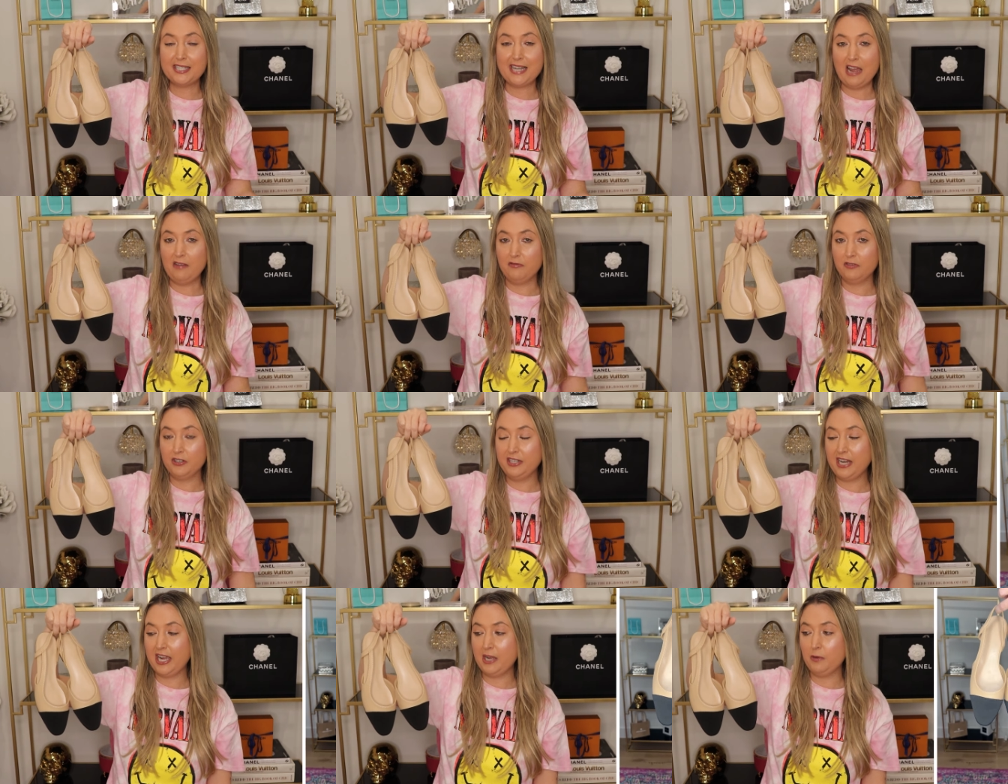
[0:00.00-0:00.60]
in
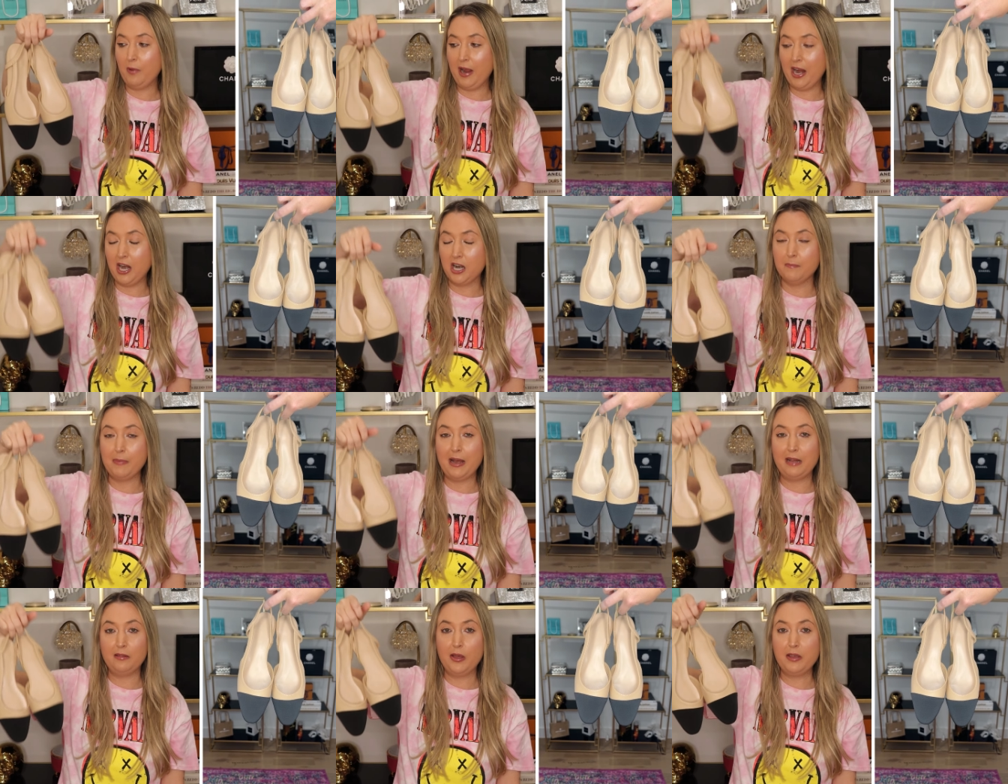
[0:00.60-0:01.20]
everyday wear.
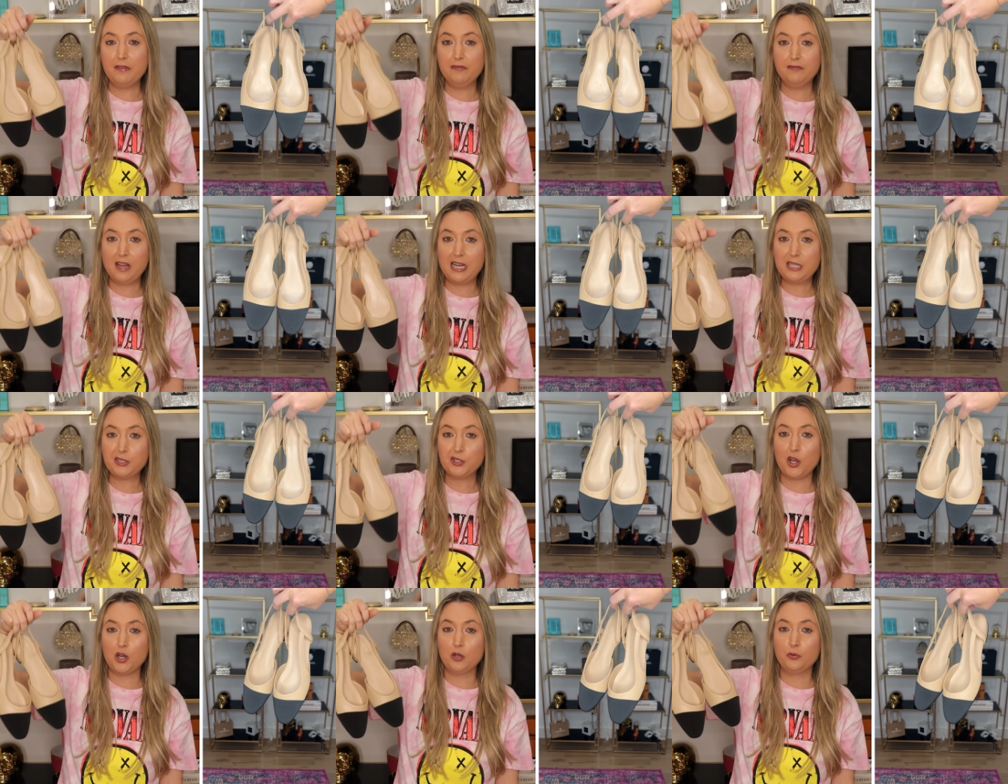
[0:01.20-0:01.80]
Ballet
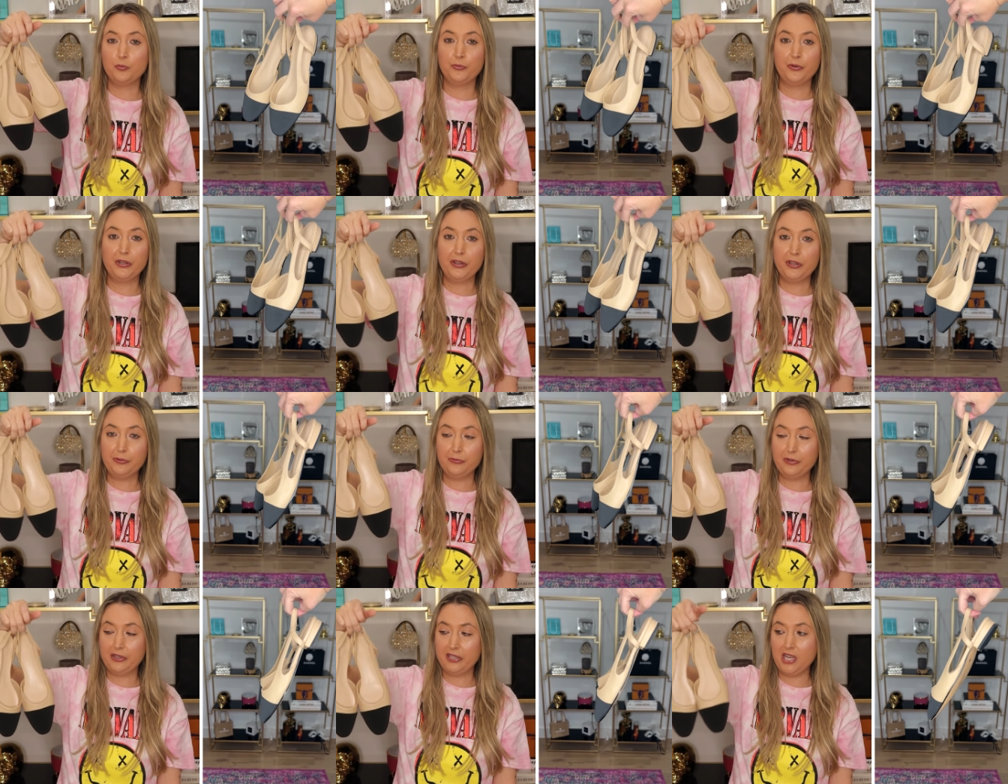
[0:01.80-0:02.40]
flats are
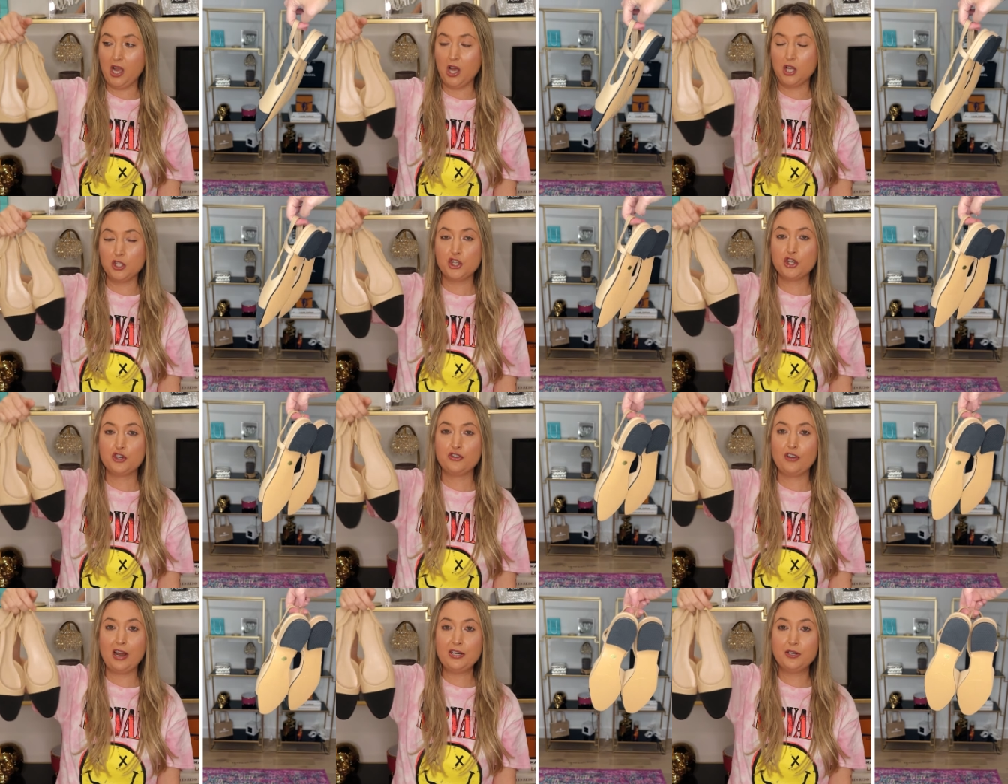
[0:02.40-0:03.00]
really, really on
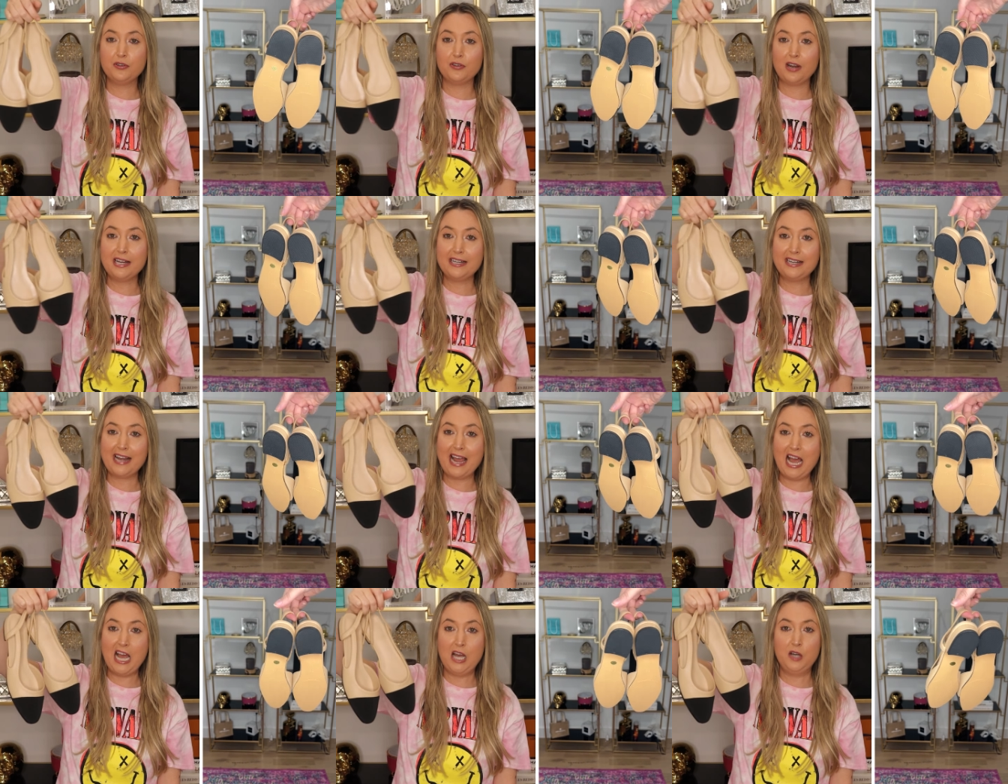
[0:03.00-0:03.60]
trend right
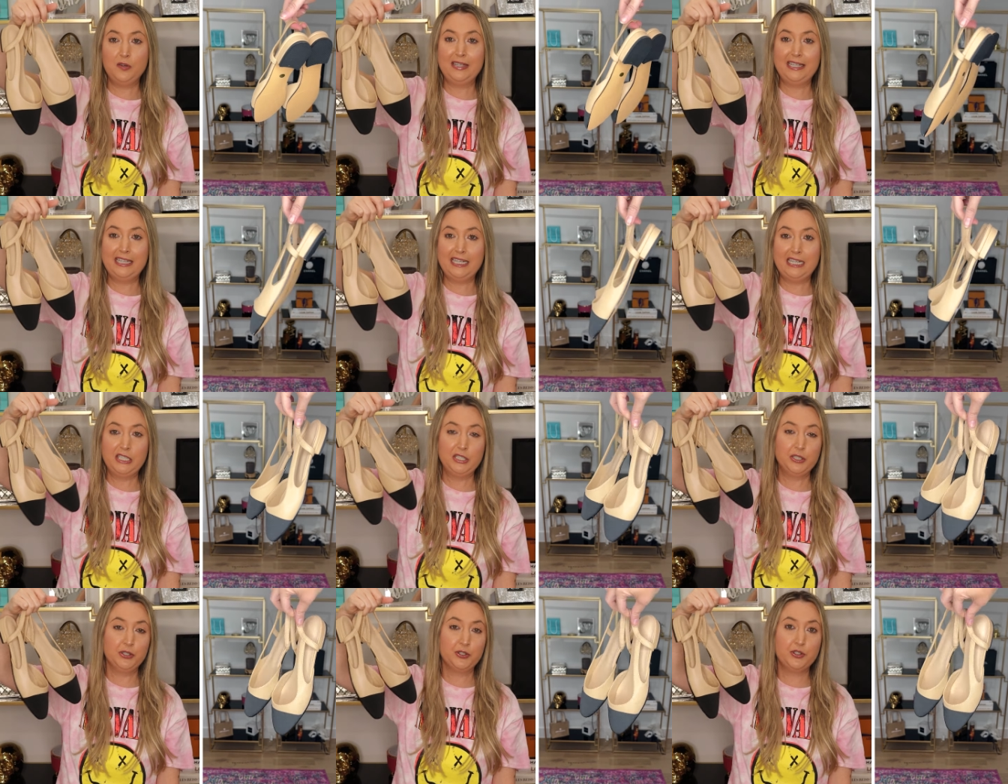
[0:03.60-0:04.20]
now
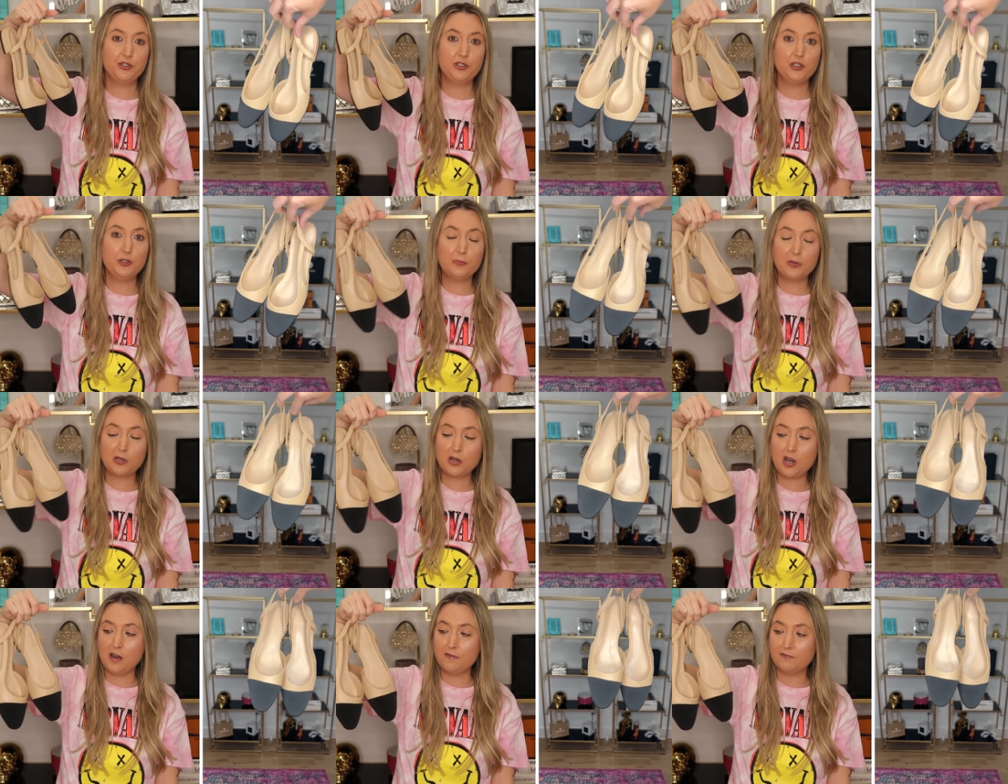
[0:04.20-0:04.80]
and
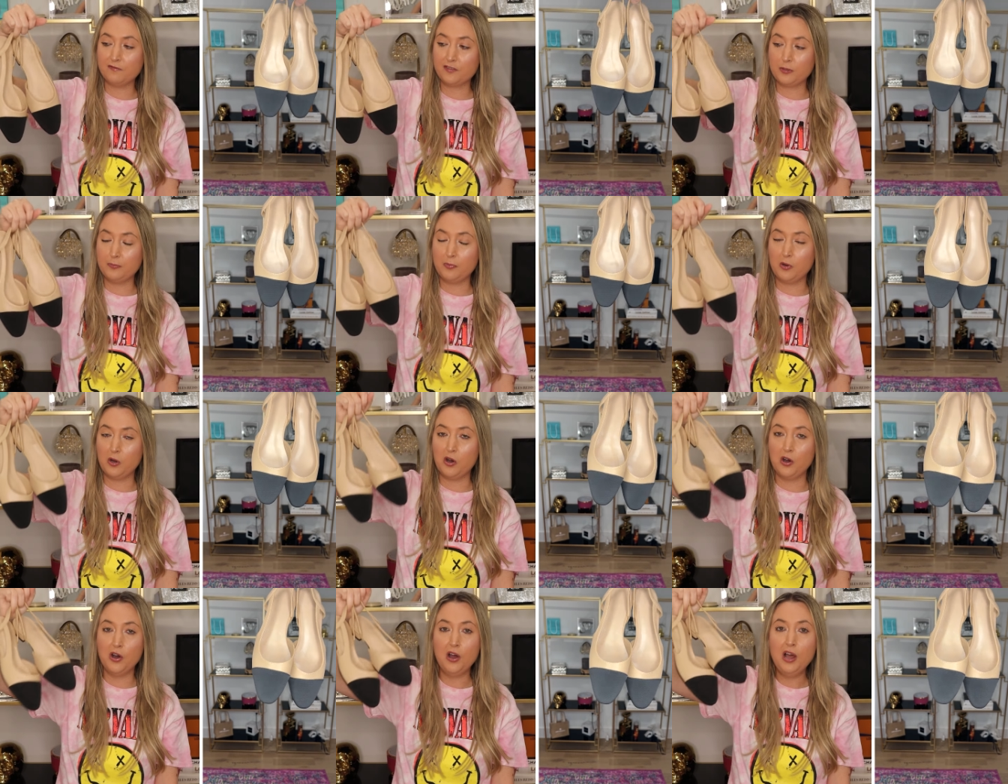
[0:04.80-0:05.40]
super
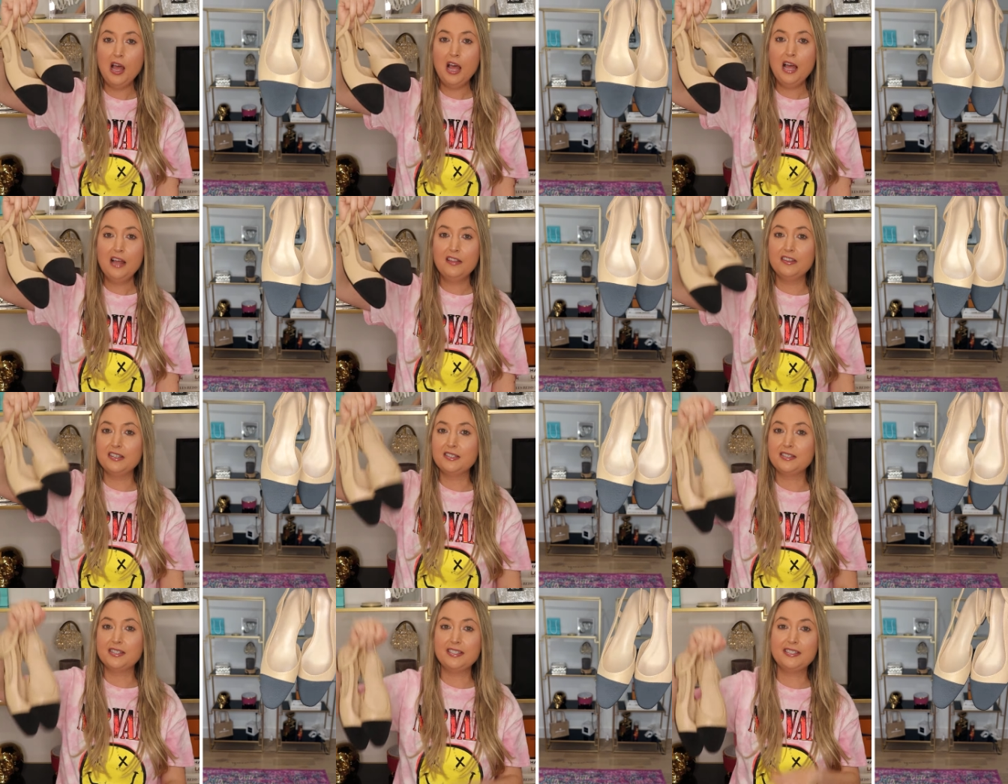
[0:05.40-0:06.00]
comfortable.
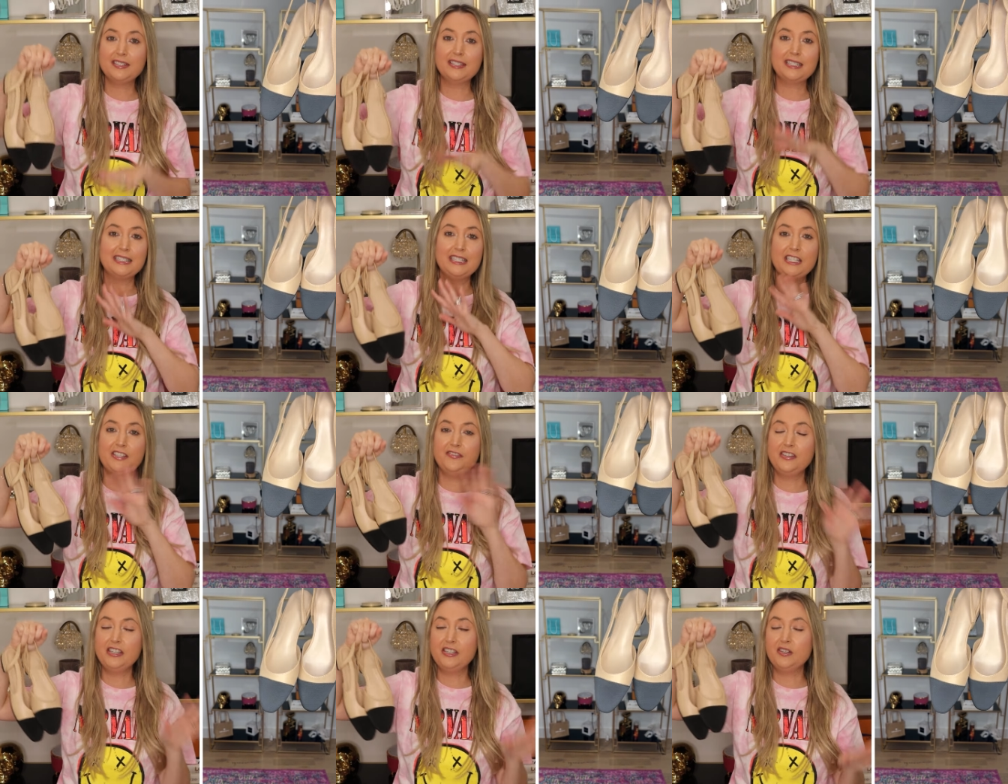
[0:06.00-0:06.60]
This is
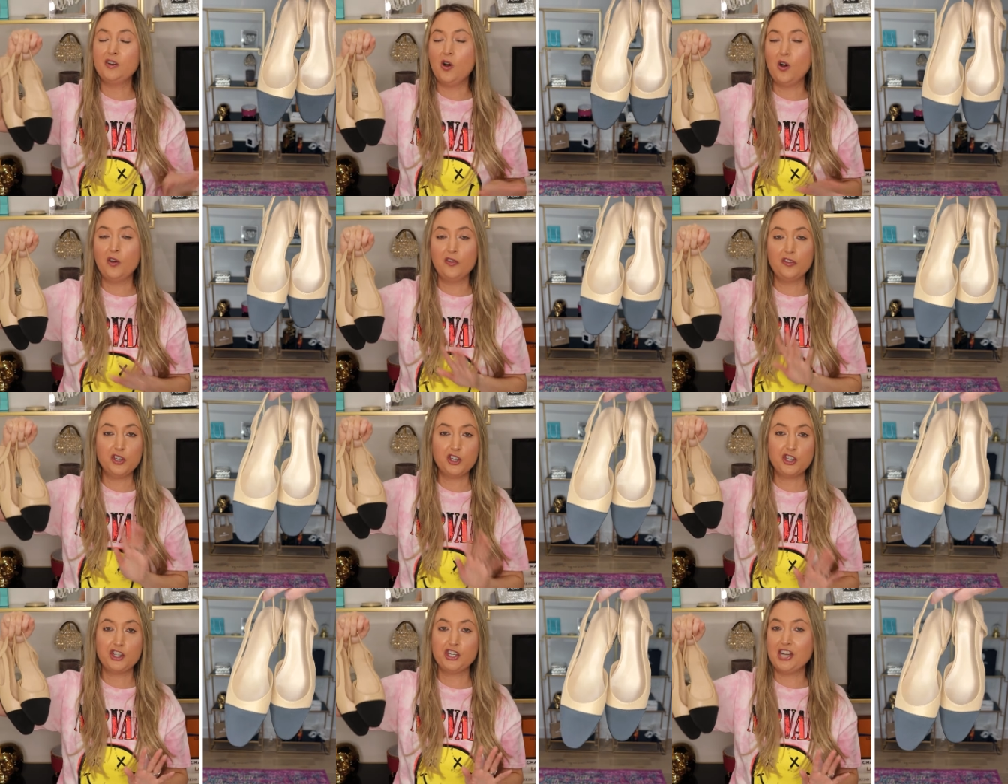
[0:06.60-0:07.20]
giving all
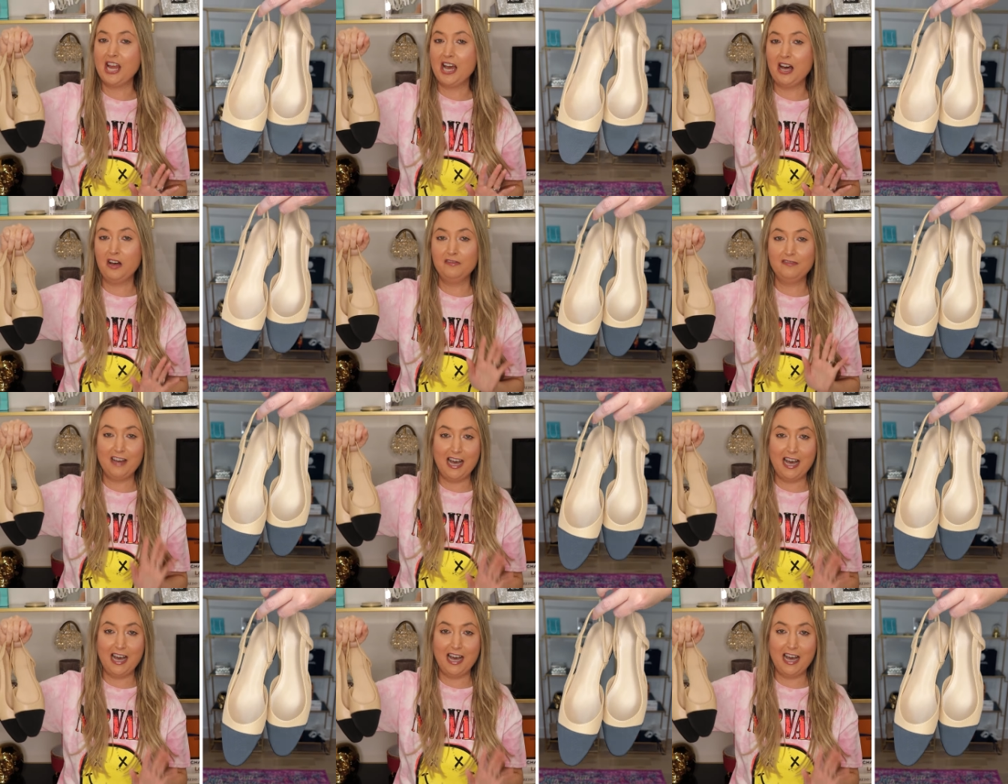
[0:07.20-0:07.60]
the Chanel